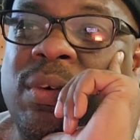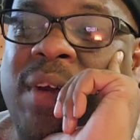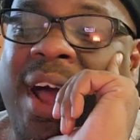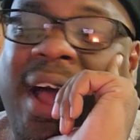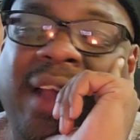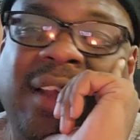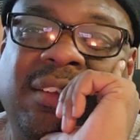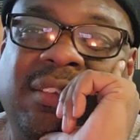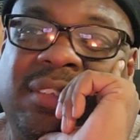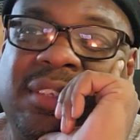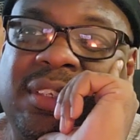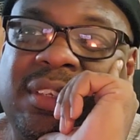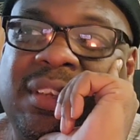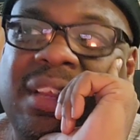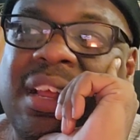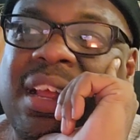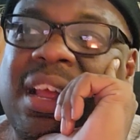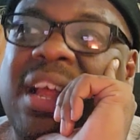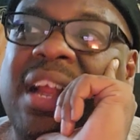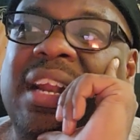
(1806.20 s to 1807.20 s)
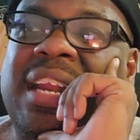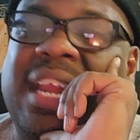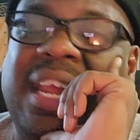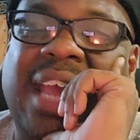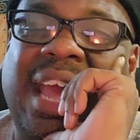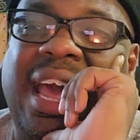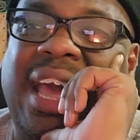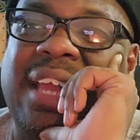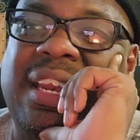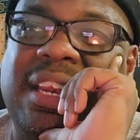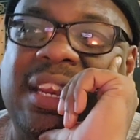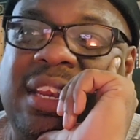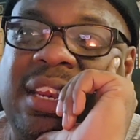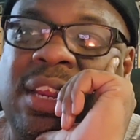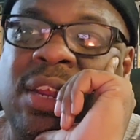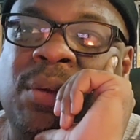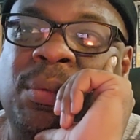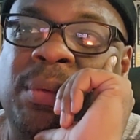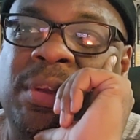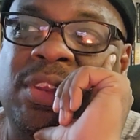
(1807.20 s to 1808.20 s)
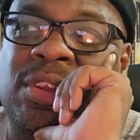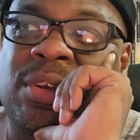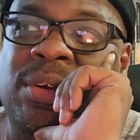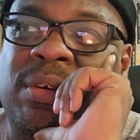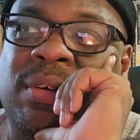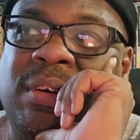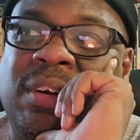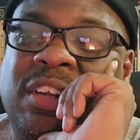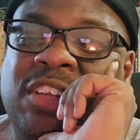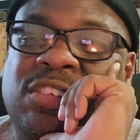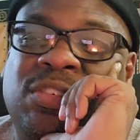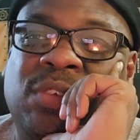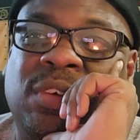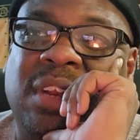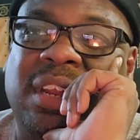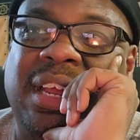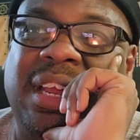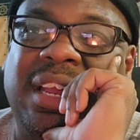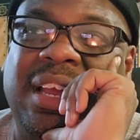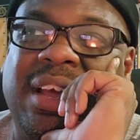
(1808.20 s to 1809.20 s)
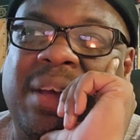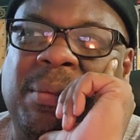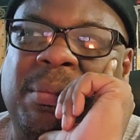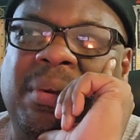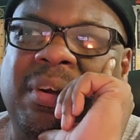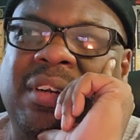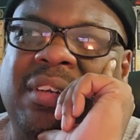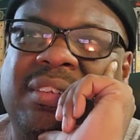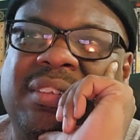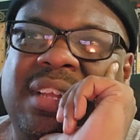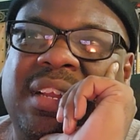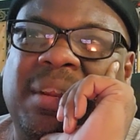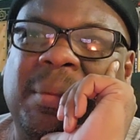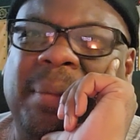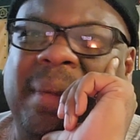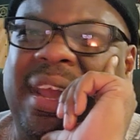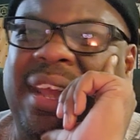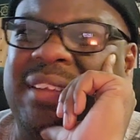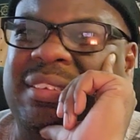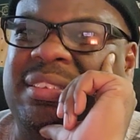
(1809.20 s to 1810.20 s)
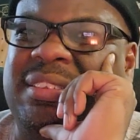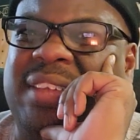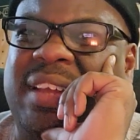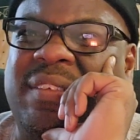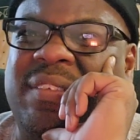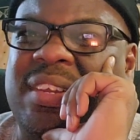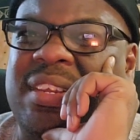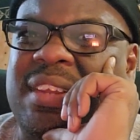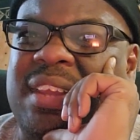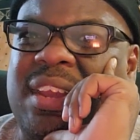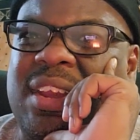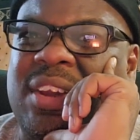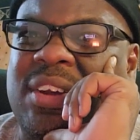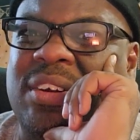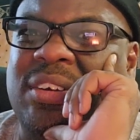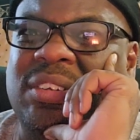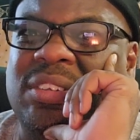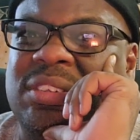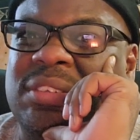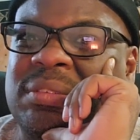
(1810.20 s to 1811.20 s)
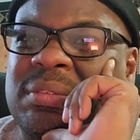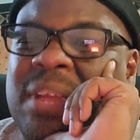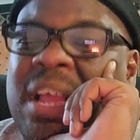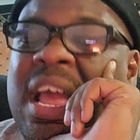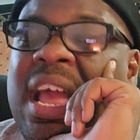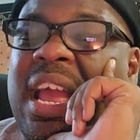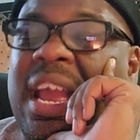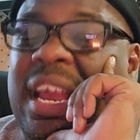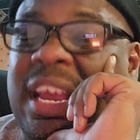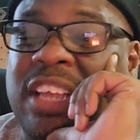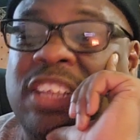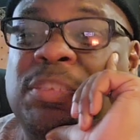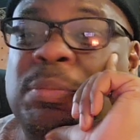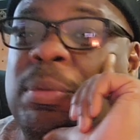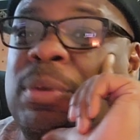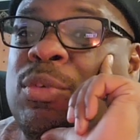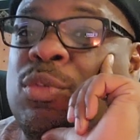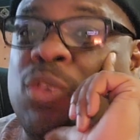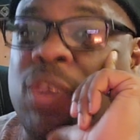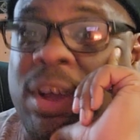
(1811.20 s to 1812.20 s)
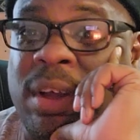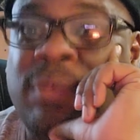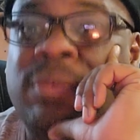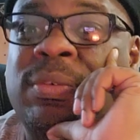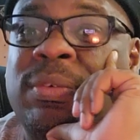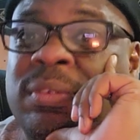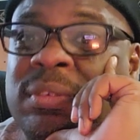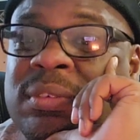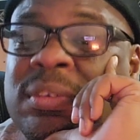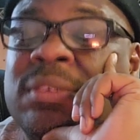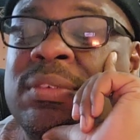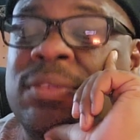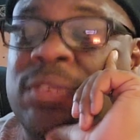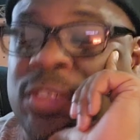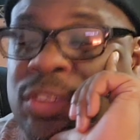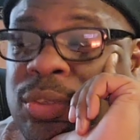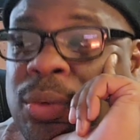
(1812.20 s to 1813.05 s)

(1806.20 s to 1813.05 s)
rising. They had to deal with Uranus for like, I want to say the past 7 years. It's been rough for